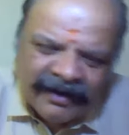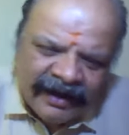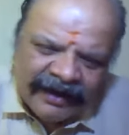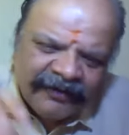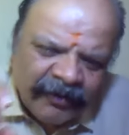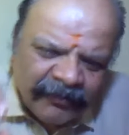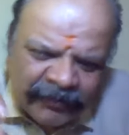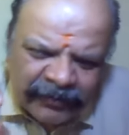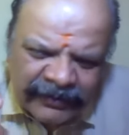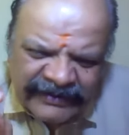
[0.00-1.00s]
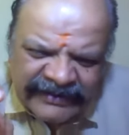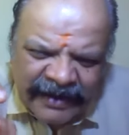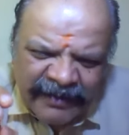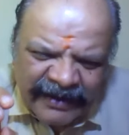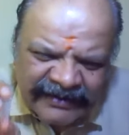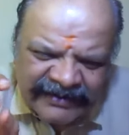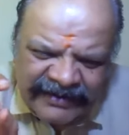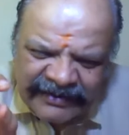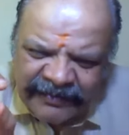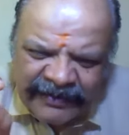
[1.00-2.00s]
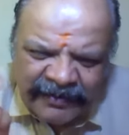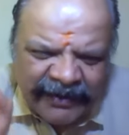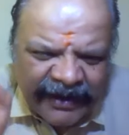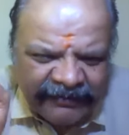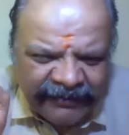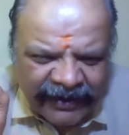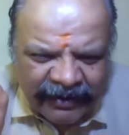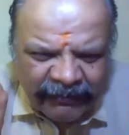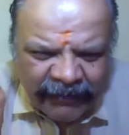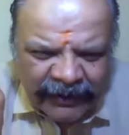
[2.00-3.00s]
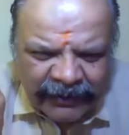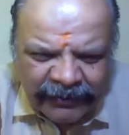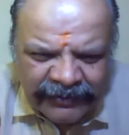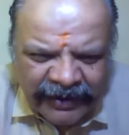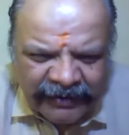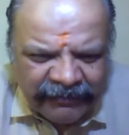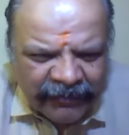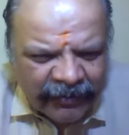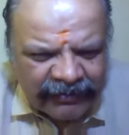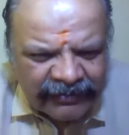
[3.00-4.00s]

And you have to do the same exercise for the middle finger. One, two, three, four.